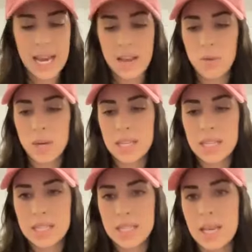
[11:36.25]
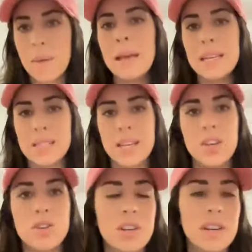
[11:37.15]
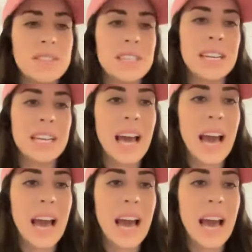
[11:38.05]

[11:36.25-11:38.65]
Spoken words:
and it was amazing. You should have seen it.